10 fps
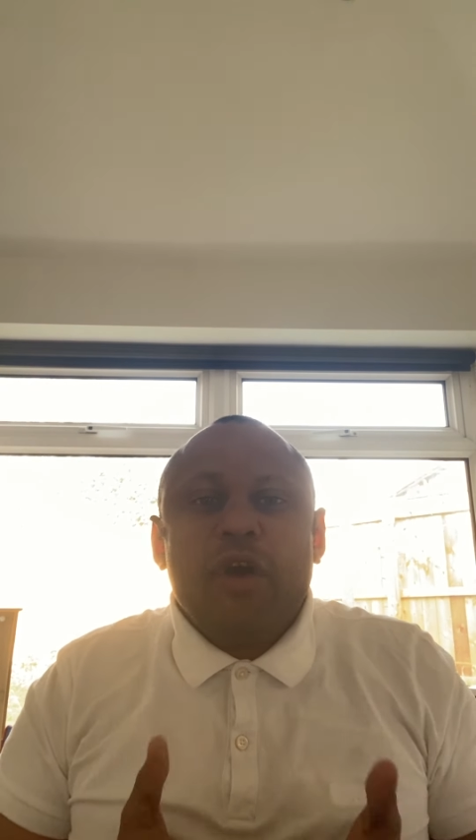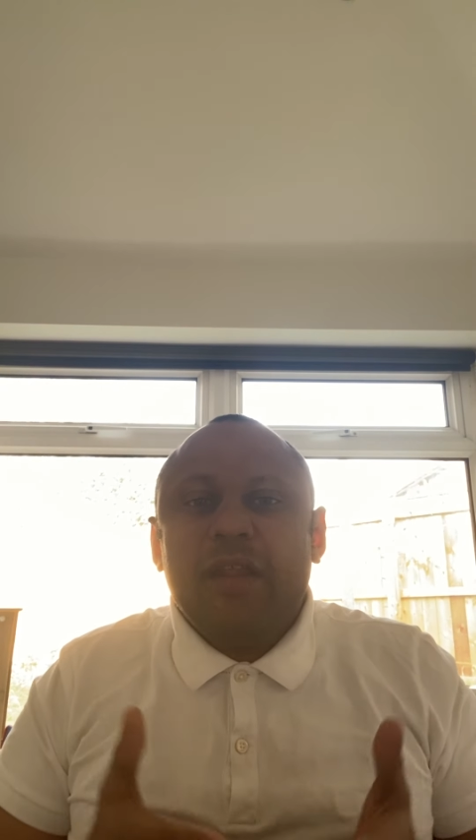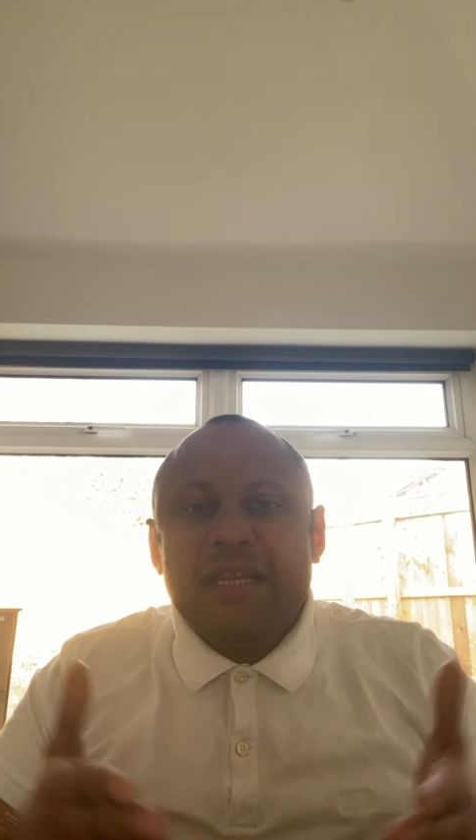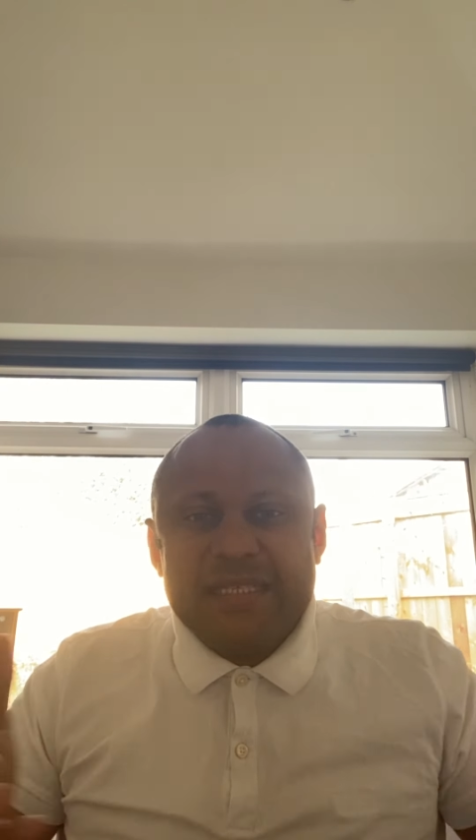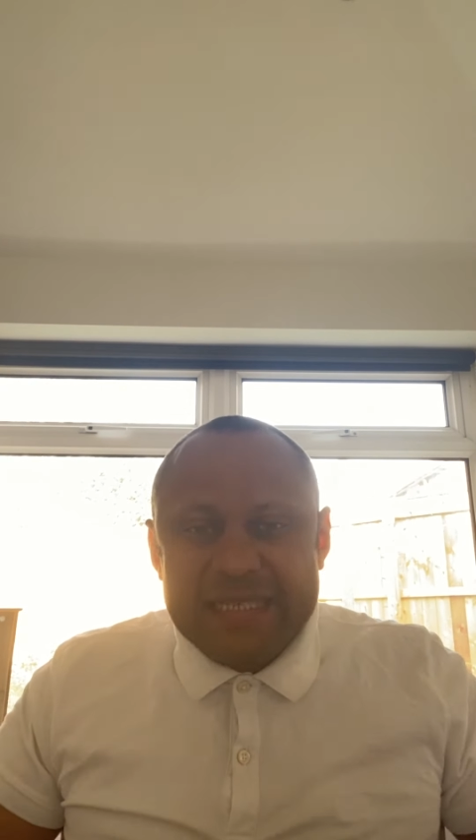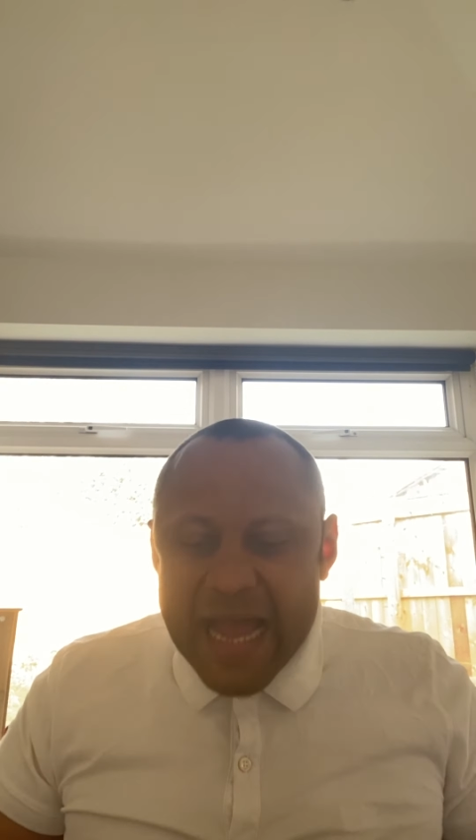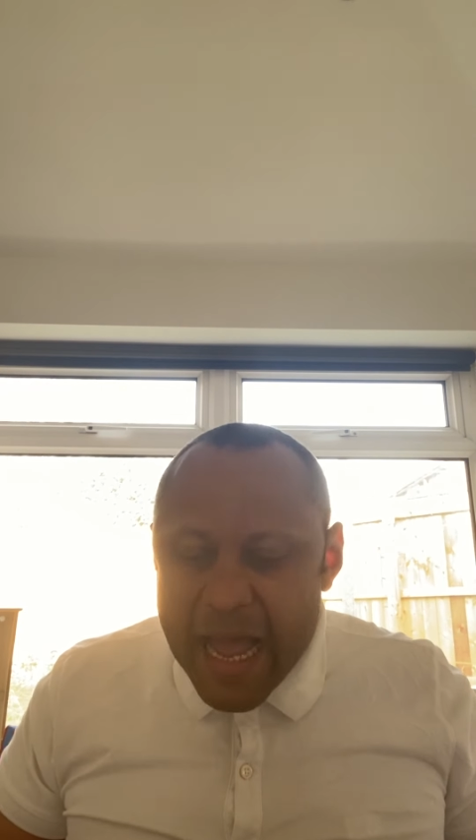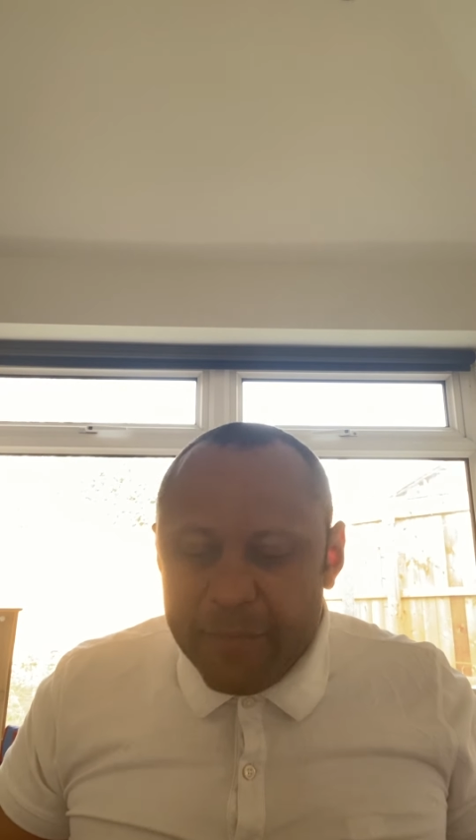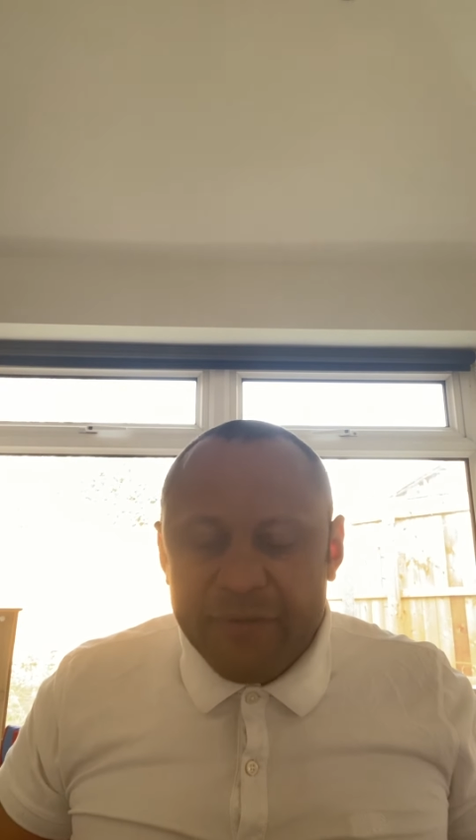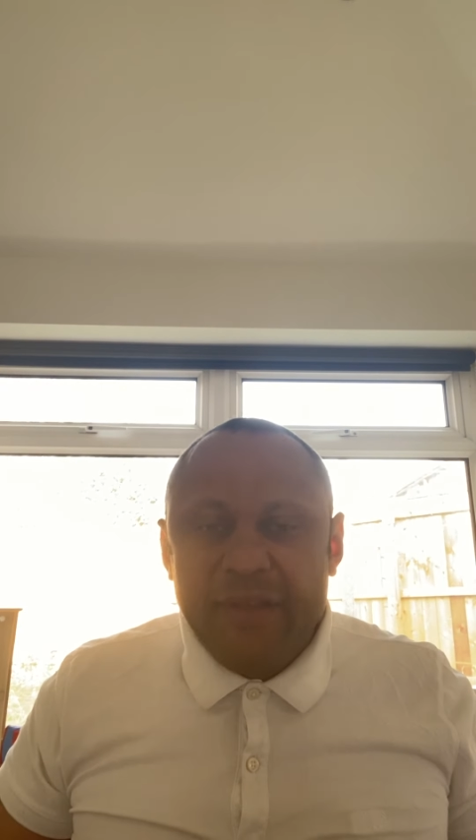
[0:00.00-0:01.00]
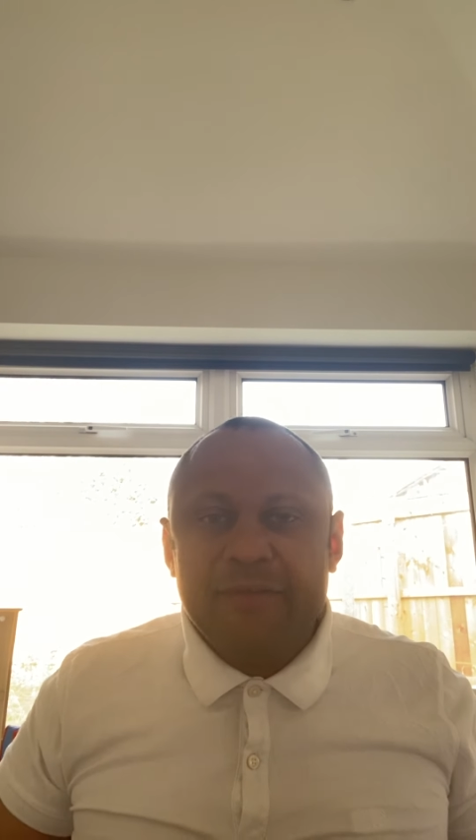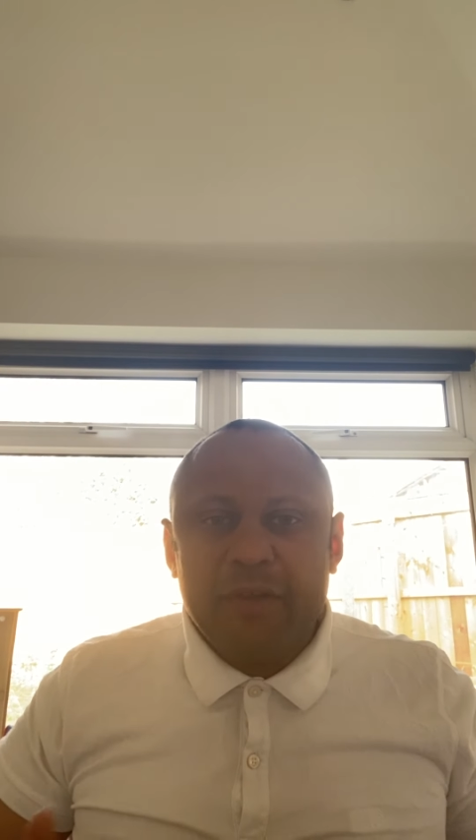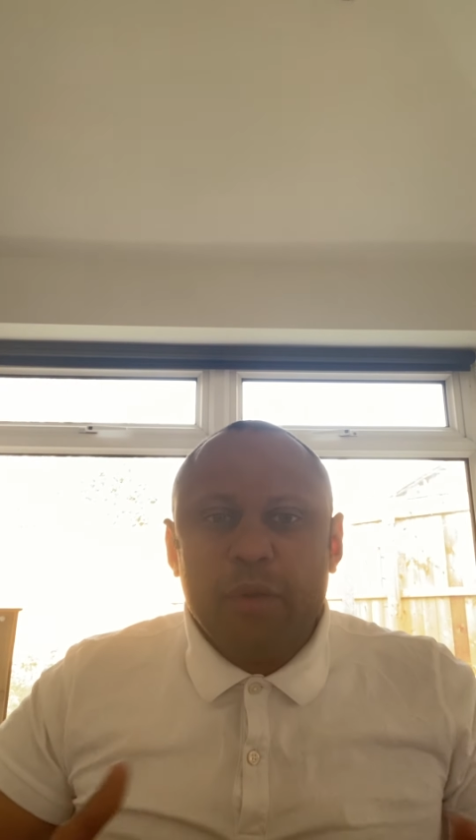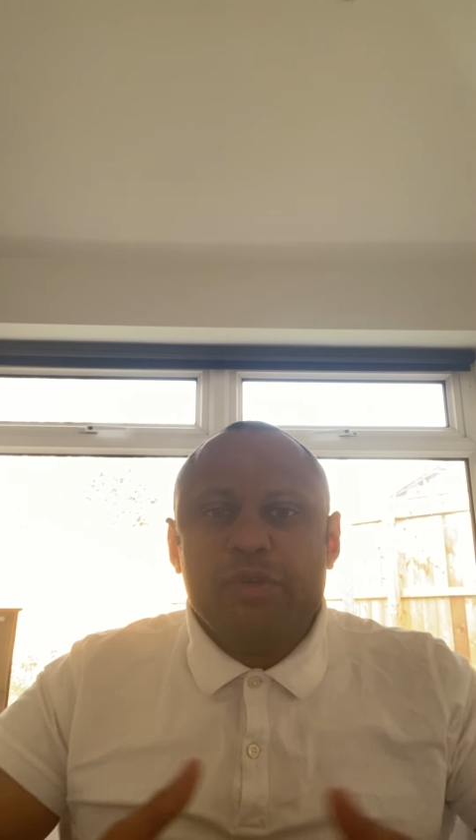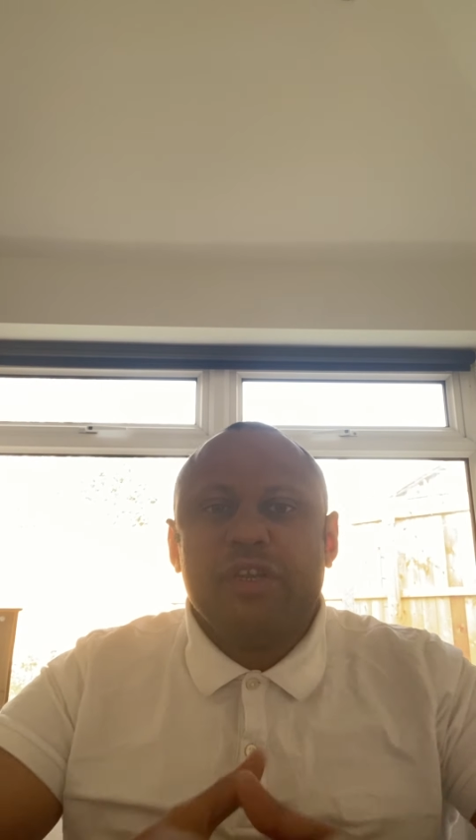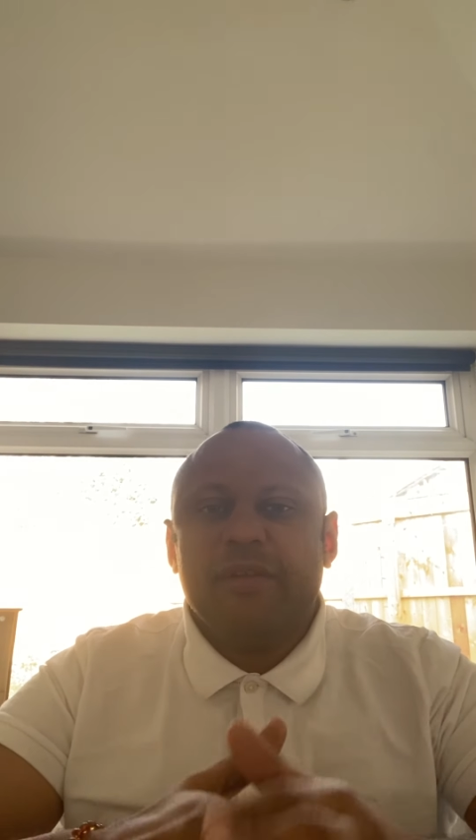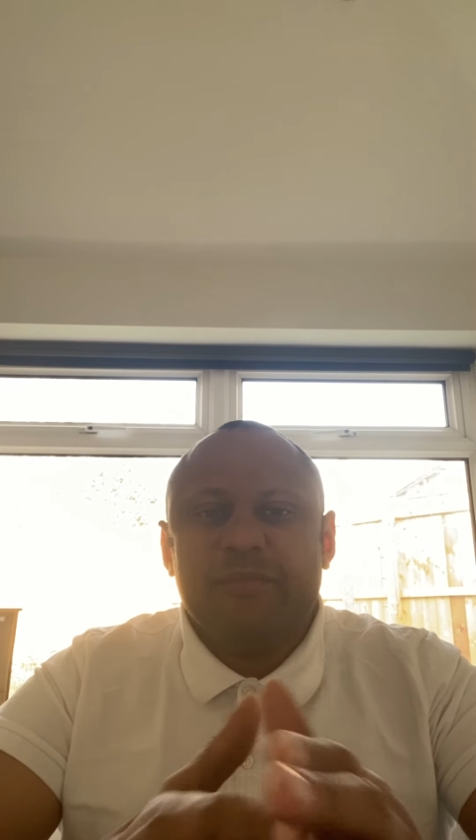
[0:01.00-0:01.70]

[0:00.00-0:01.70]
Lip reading: all this time of evolution,